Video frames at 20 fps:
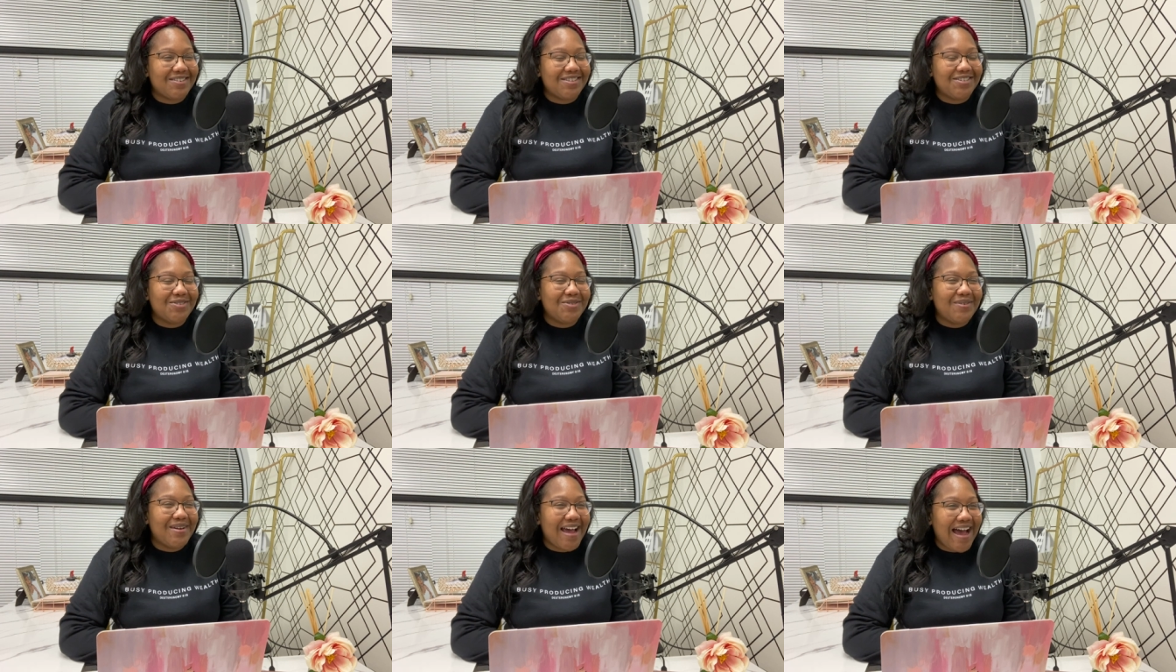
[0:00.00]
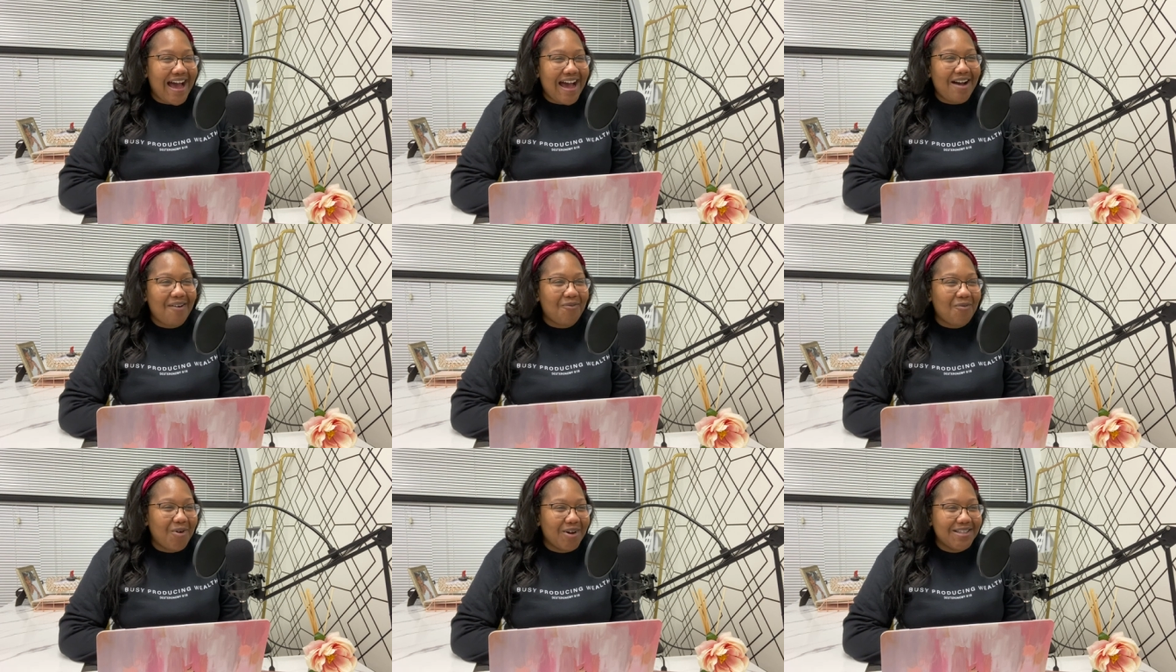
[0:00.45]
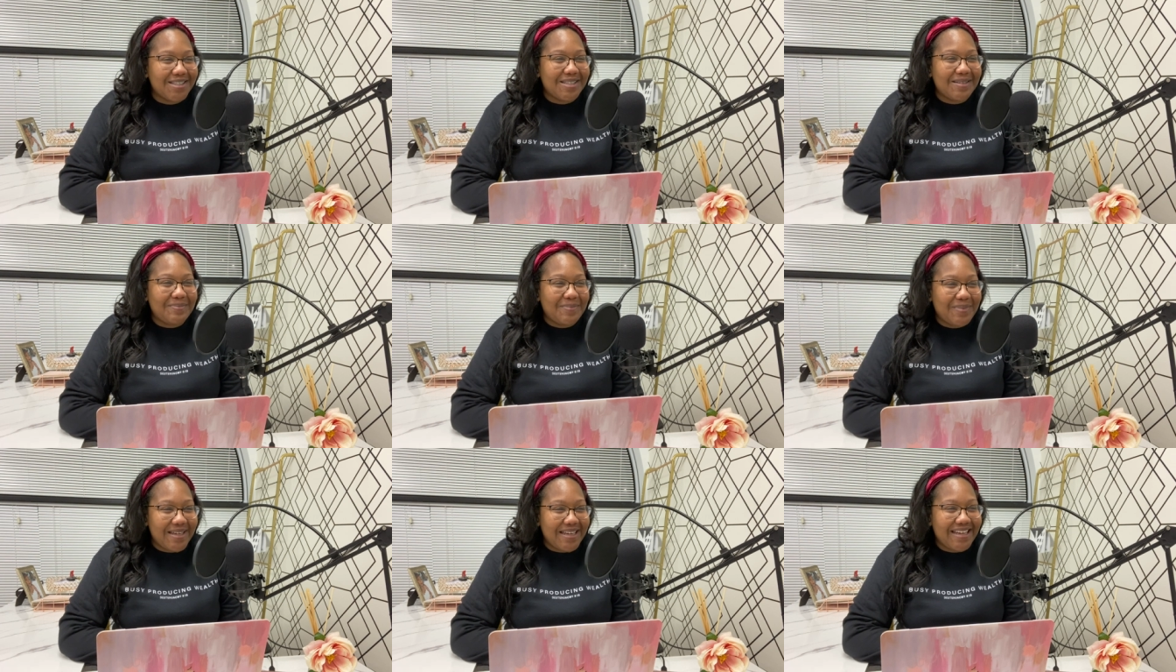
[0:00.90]
do not want
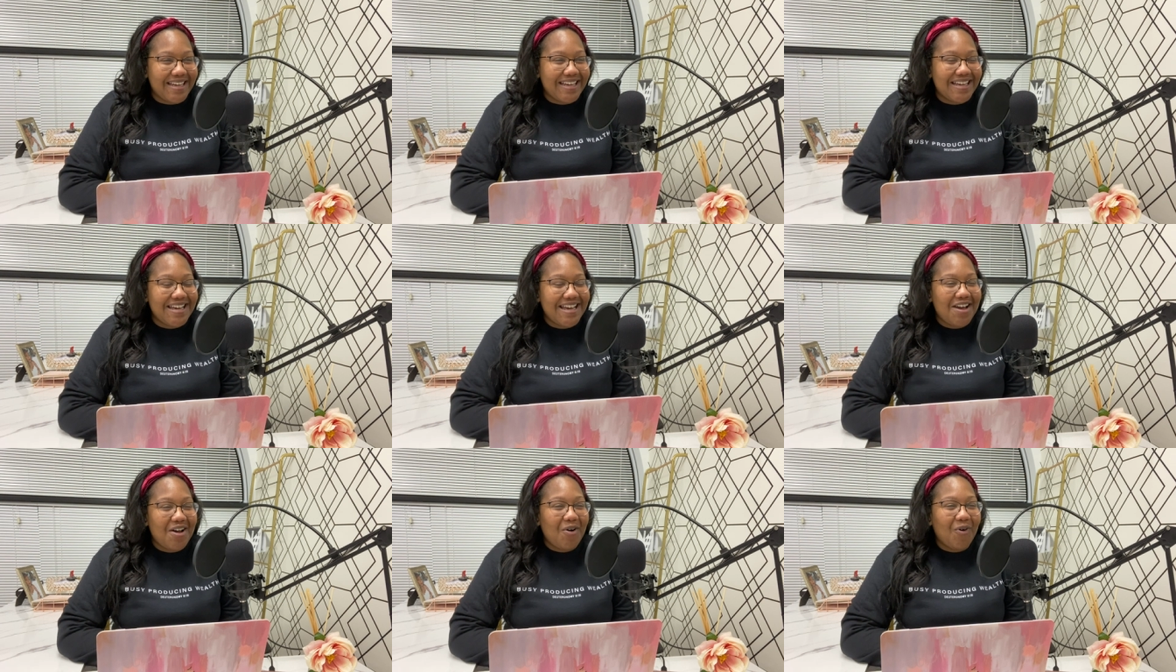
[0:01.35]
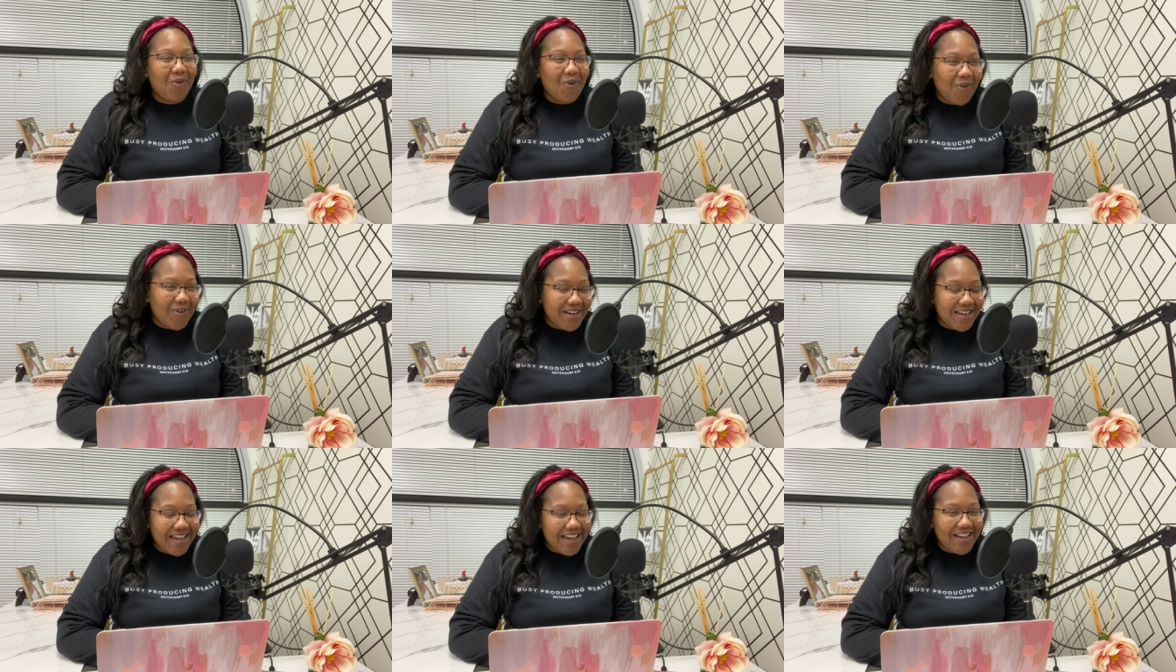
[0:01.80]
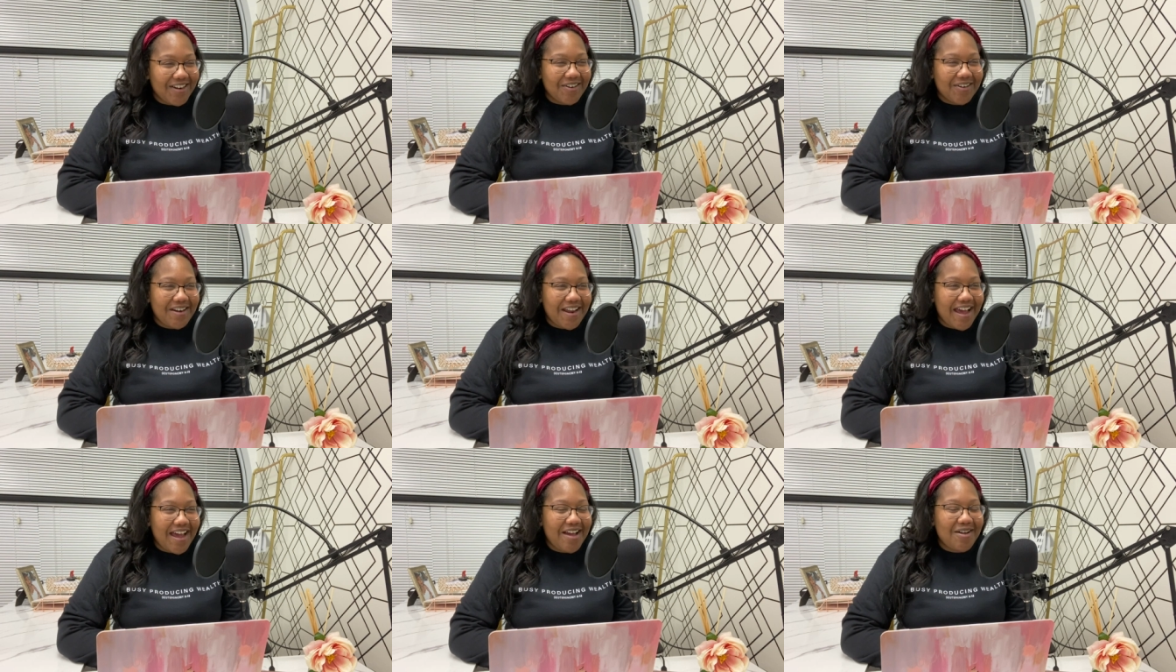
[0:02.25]
to be on the
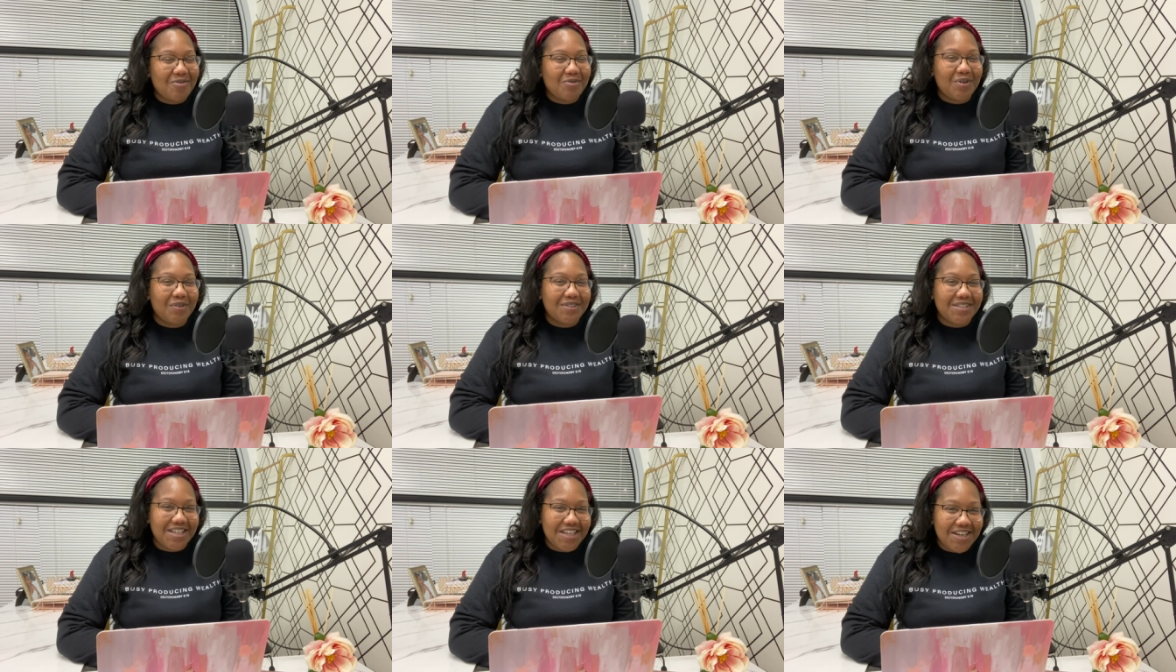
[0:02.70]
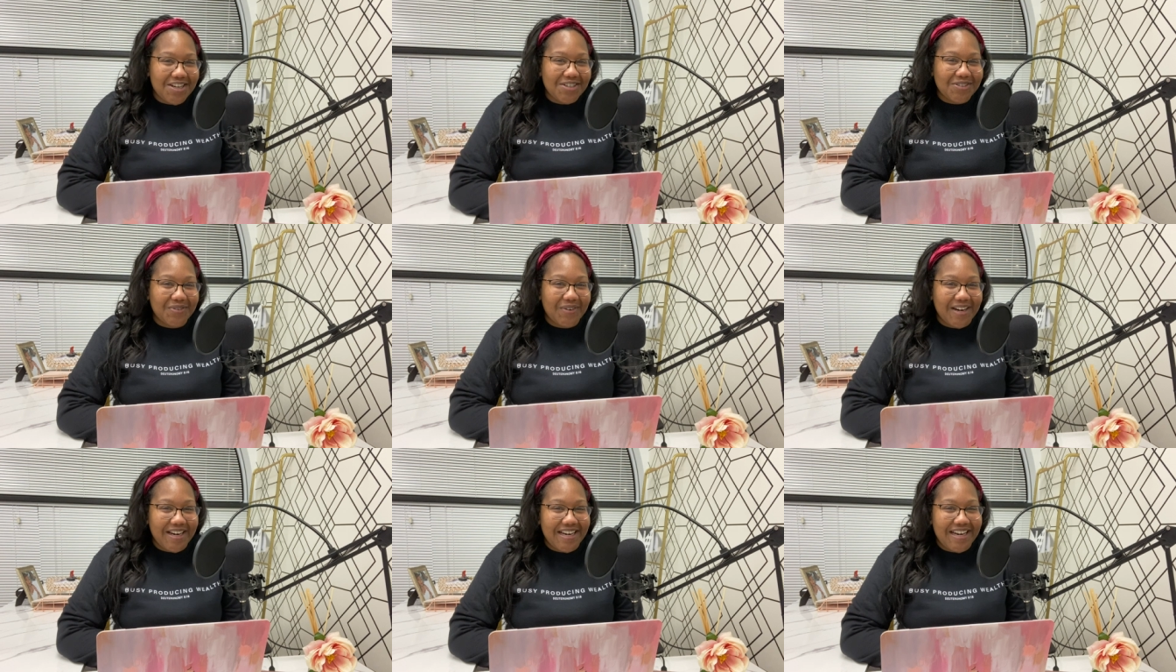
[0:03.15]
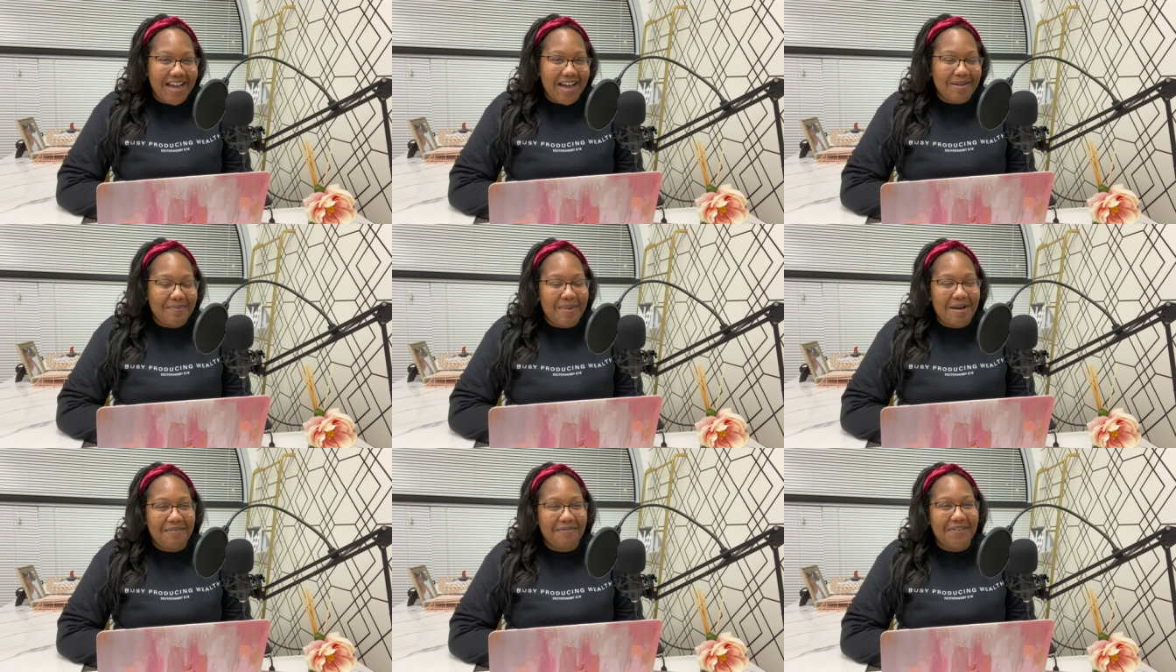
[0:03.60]
internet with tears running
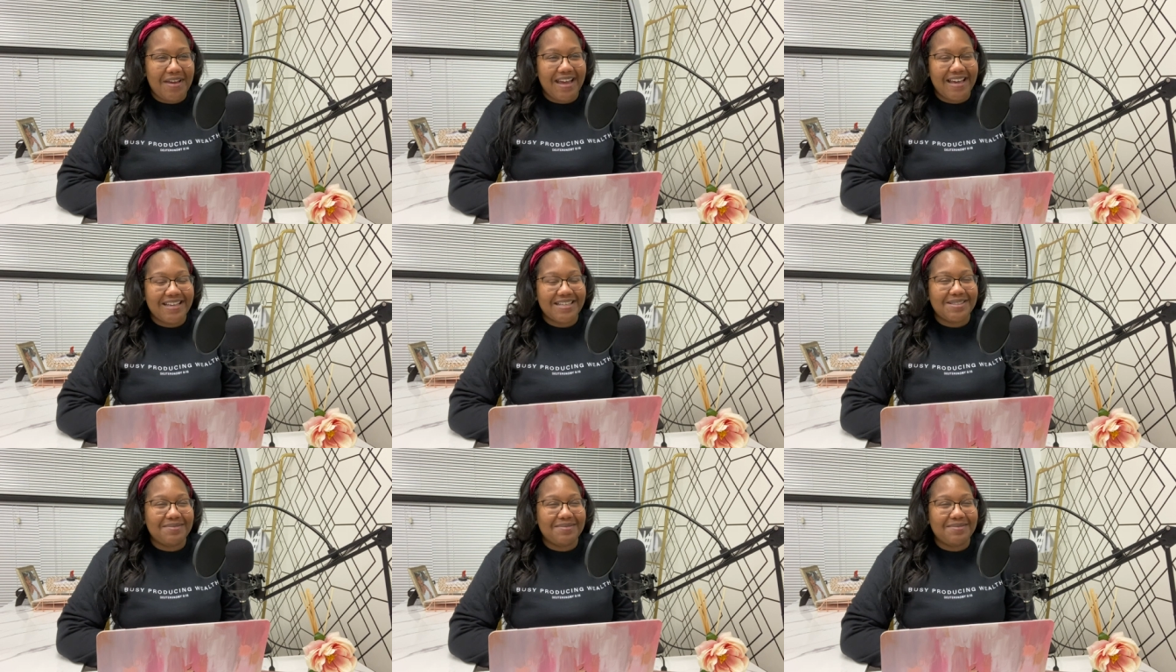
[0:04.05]
down my face.